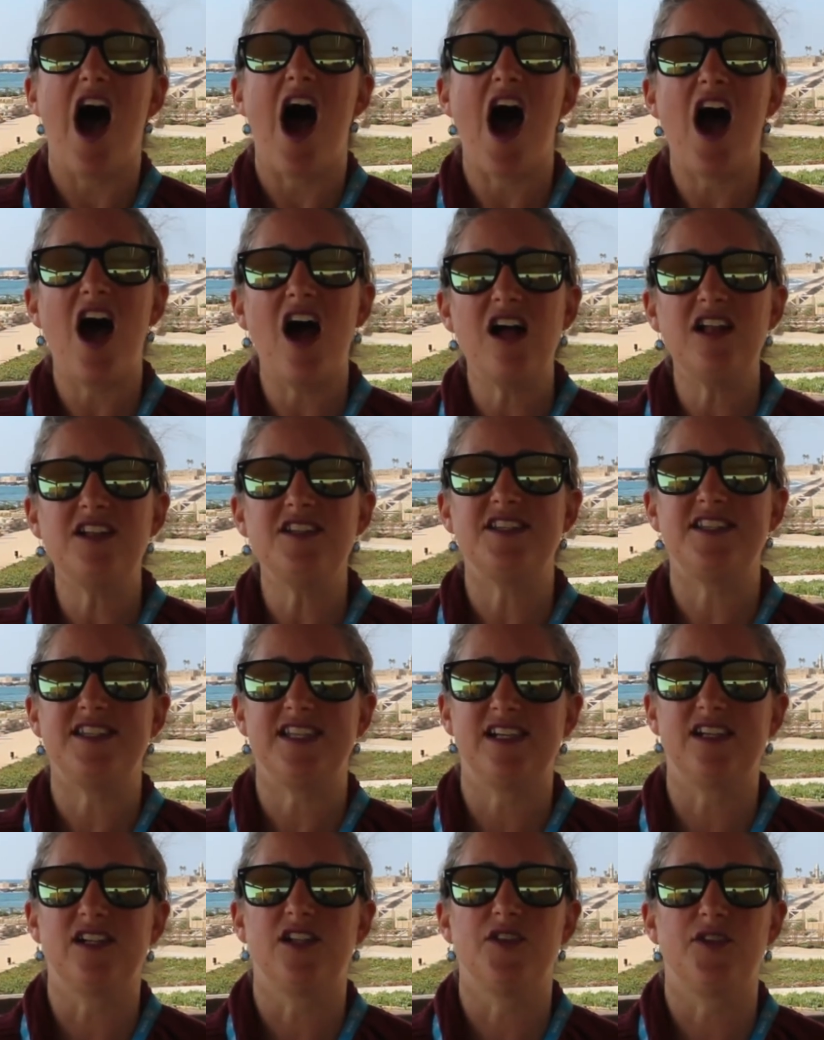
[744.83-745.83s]

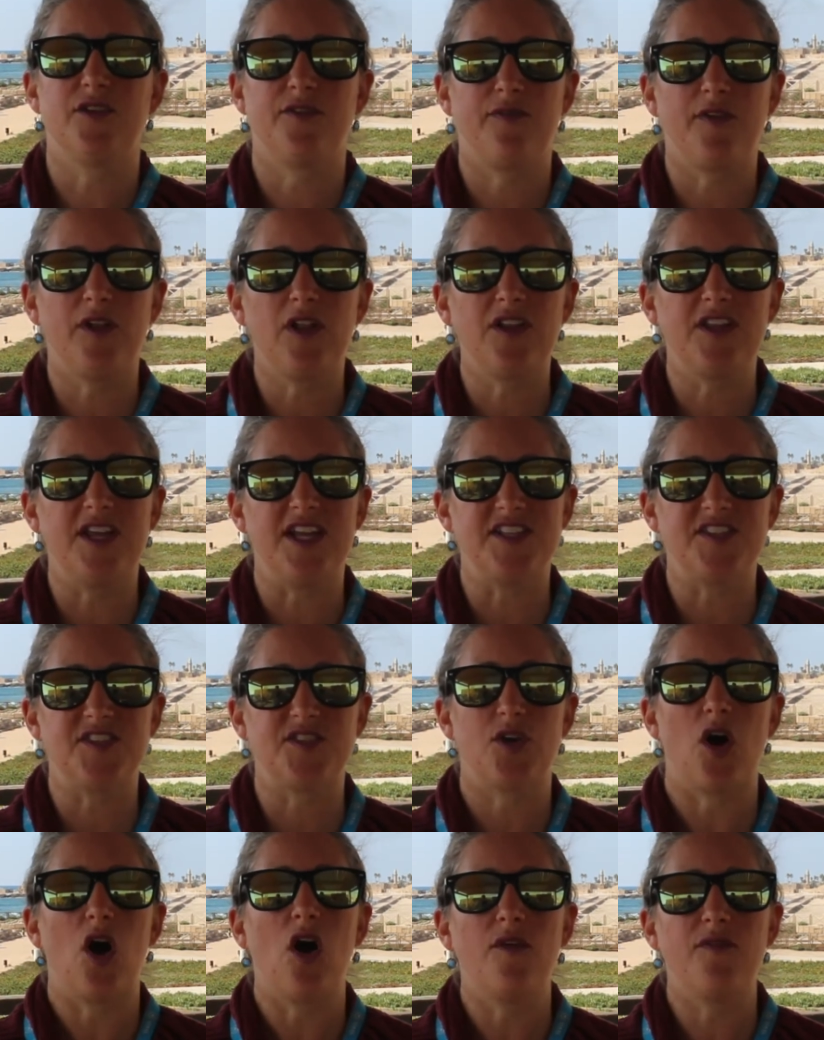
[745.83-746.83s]
until the
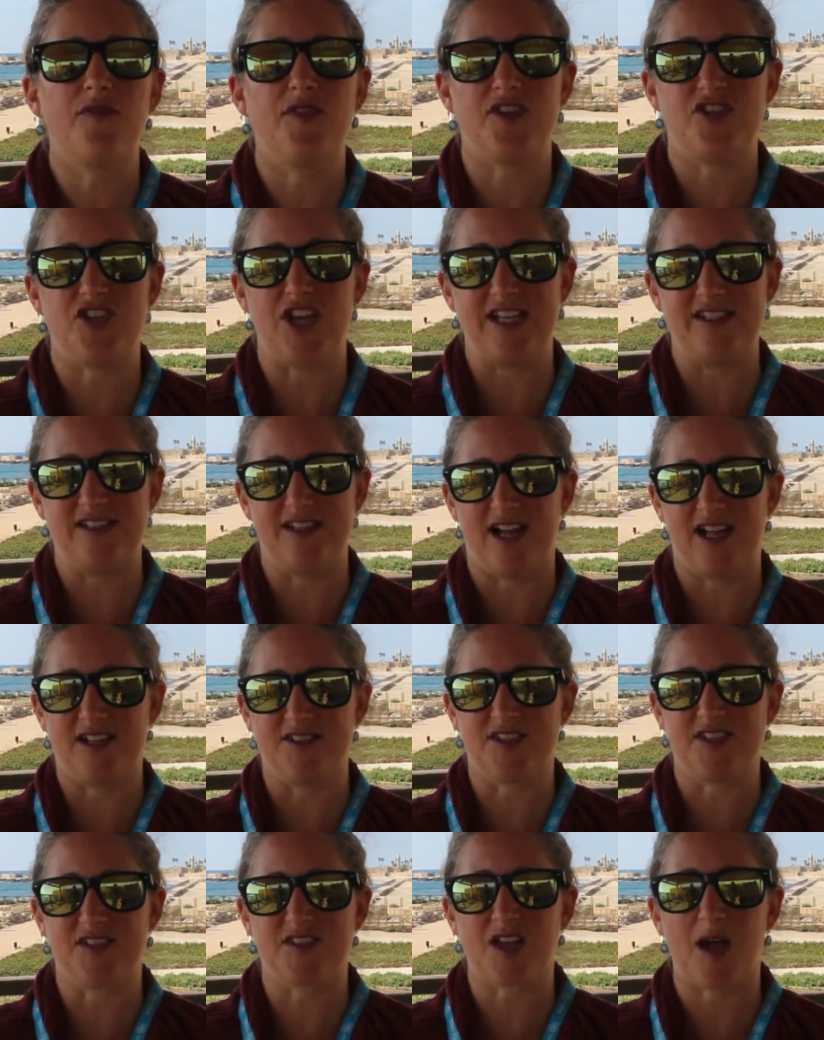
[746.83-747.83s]
fullness of the
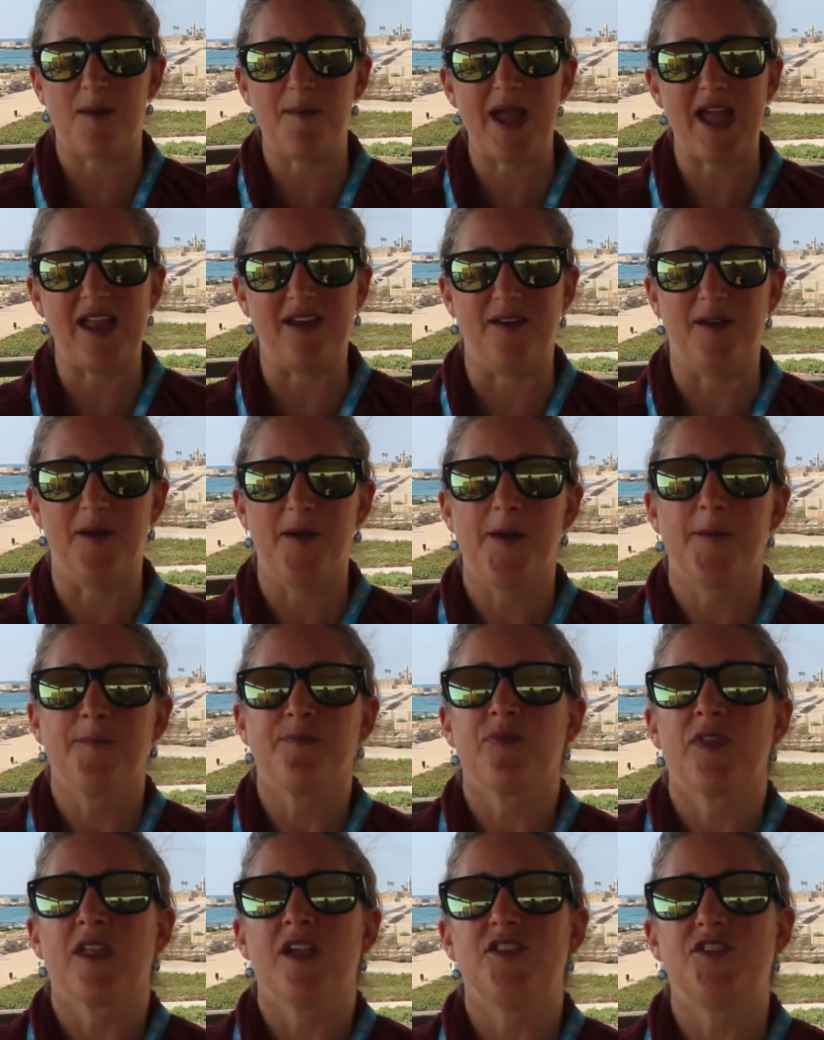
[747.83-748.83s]
Gentiles has come in.
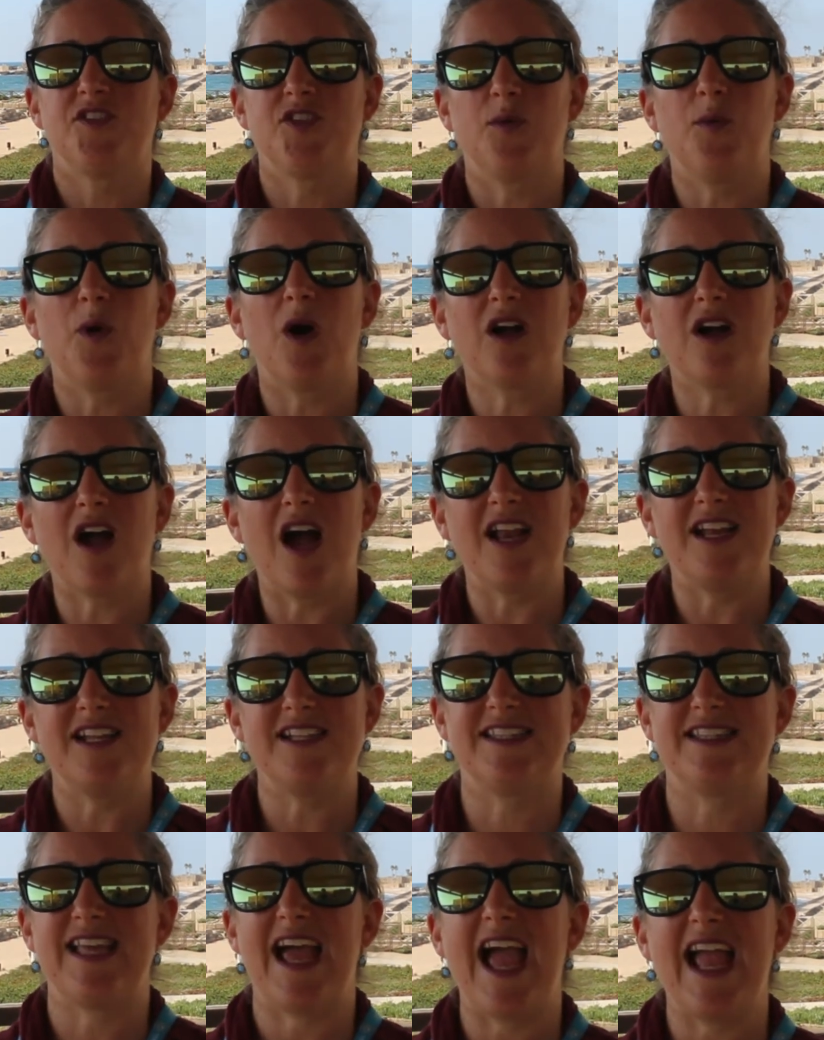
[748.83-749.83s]
So what God is
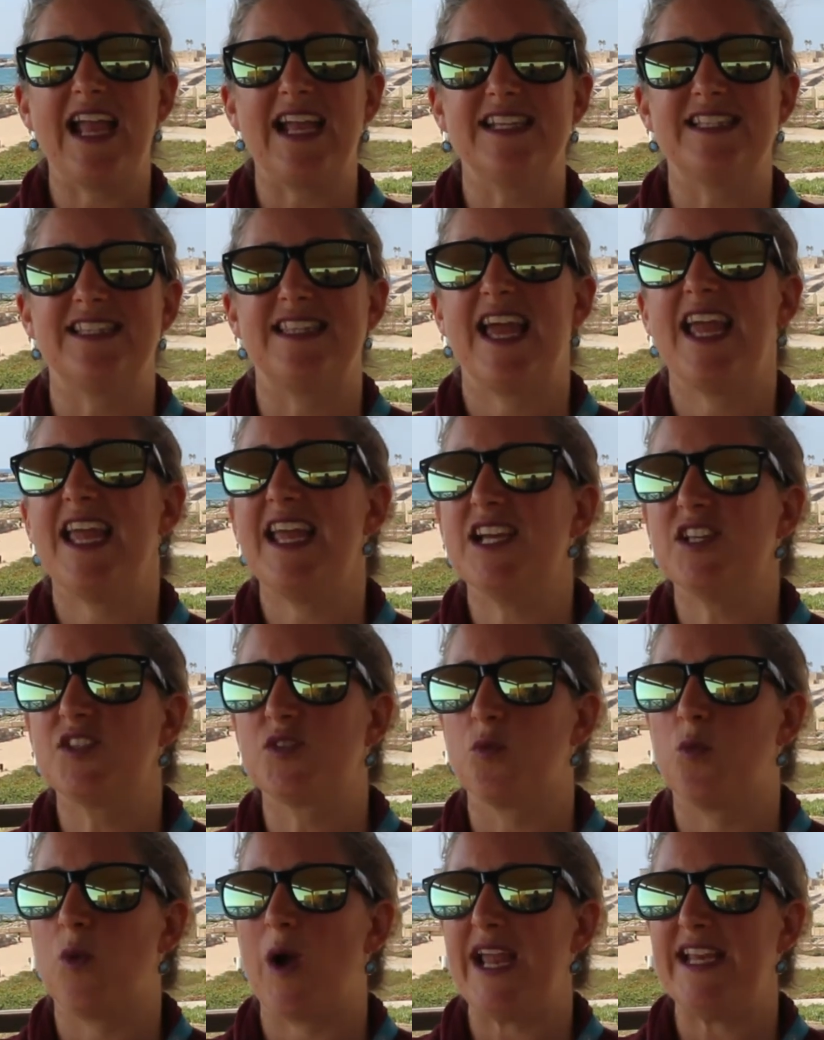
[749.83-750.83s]
saying is that he is
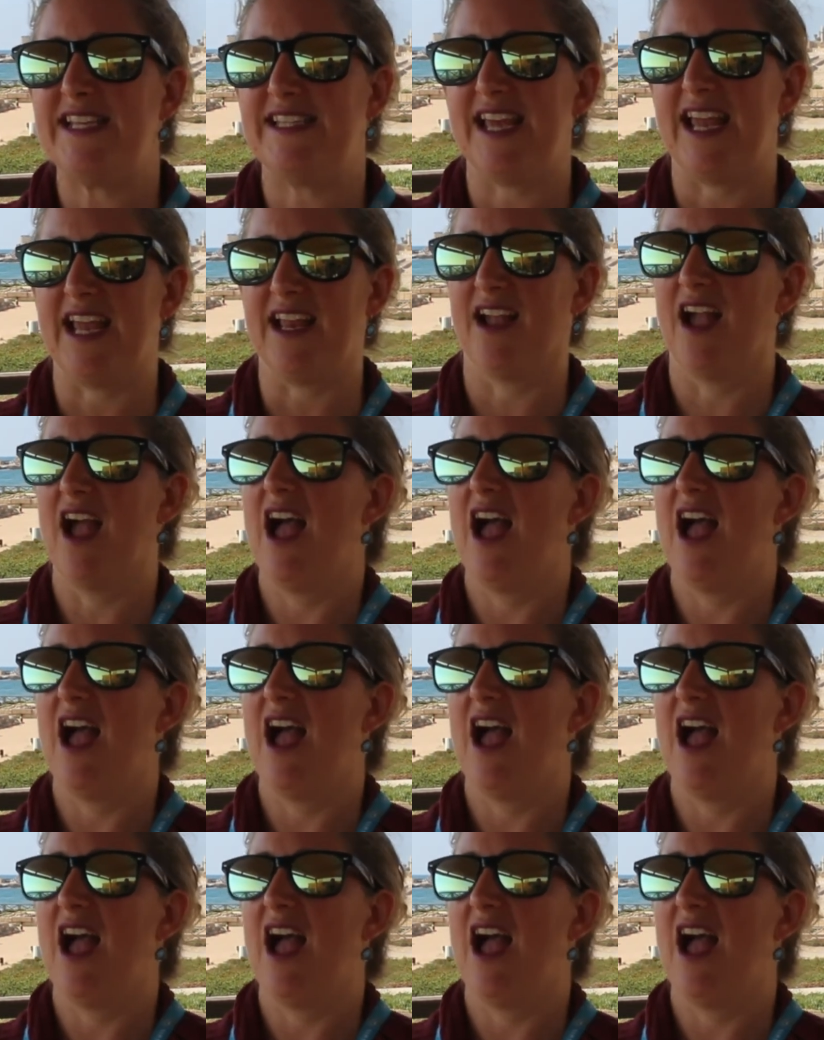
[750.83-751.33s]
waiting